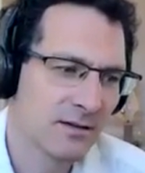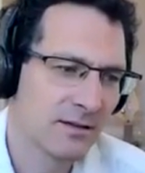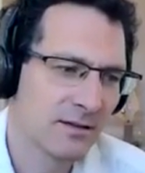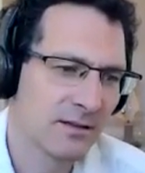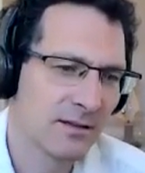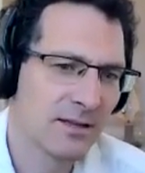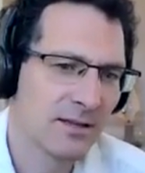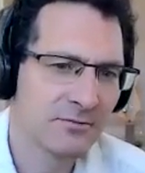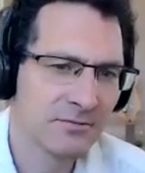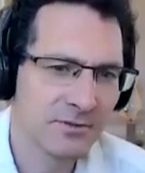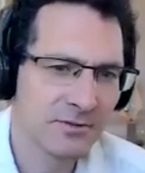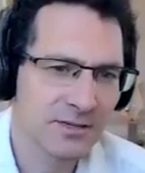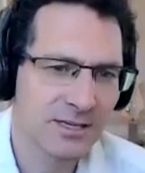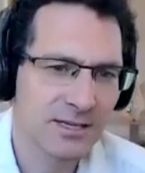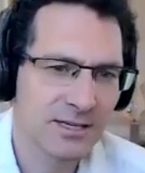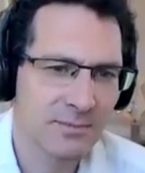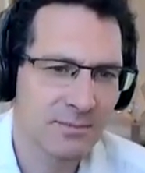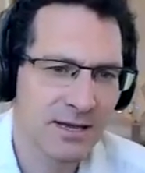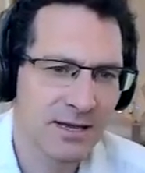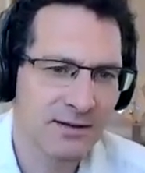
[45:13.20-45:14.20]

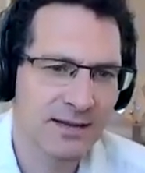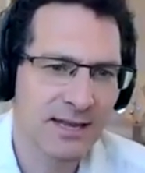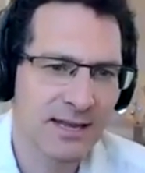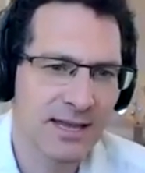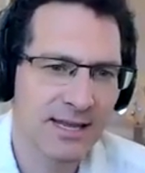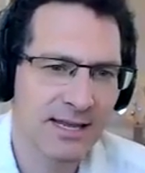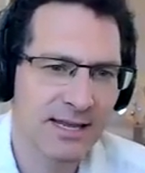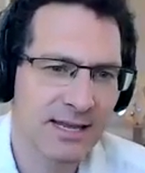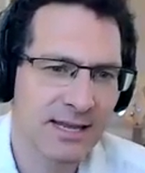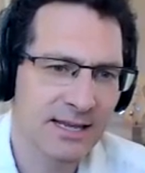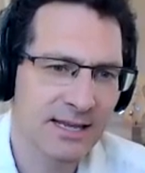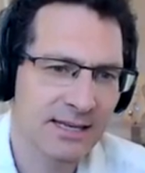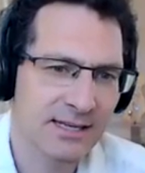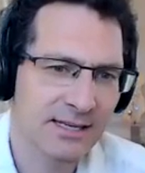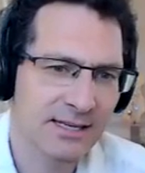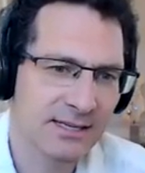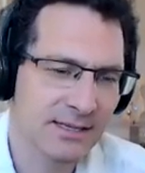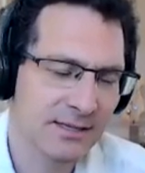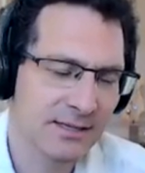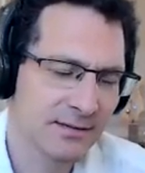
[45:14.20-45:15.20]
lovely about getting
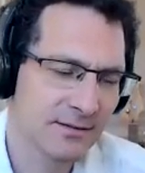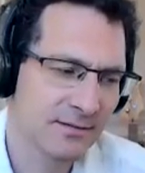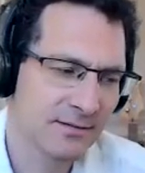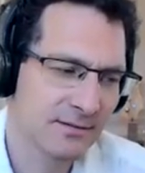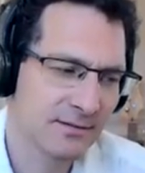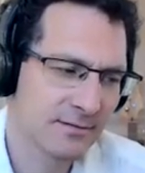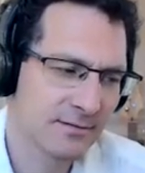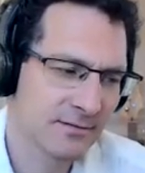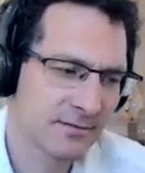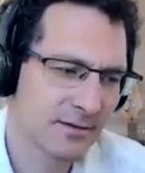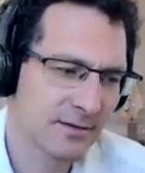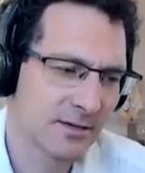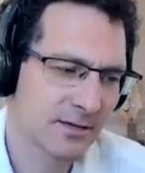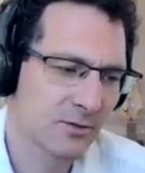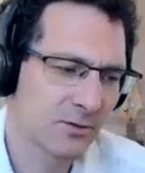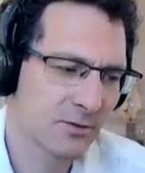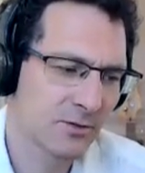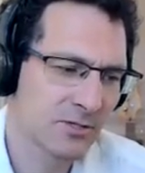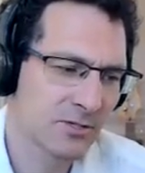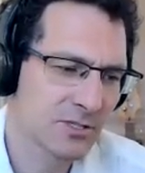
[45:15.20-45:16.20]
a
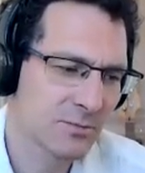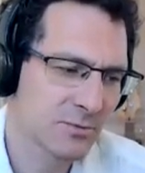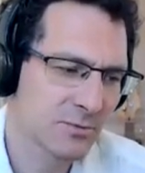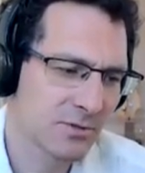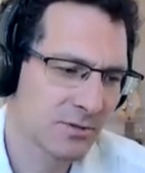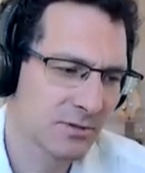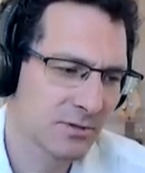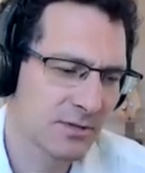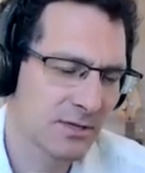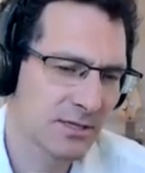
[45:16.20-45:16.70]
acknowledgement.